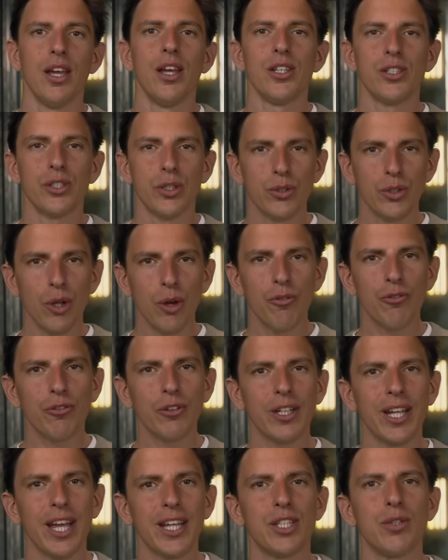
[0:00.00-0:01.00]
So don't
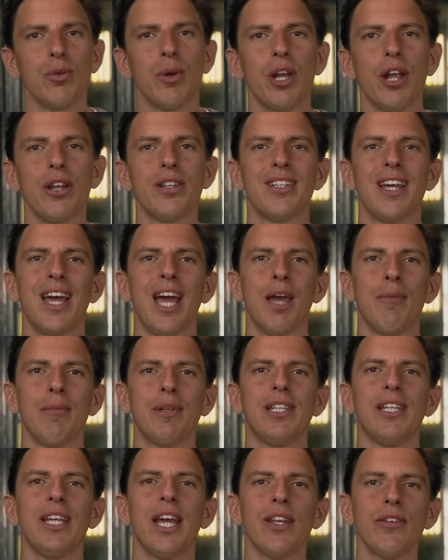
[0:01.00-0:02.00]
forget to allot time
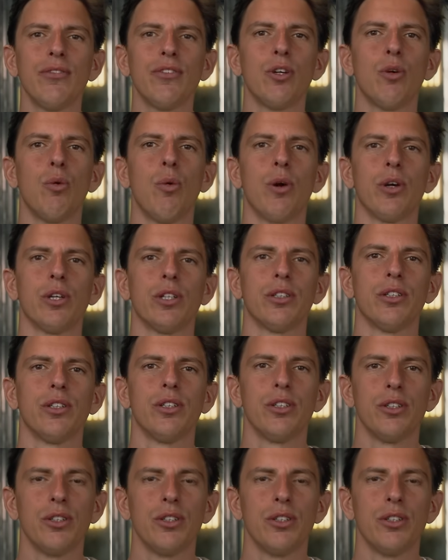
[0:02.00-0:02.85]
at the end of the quarter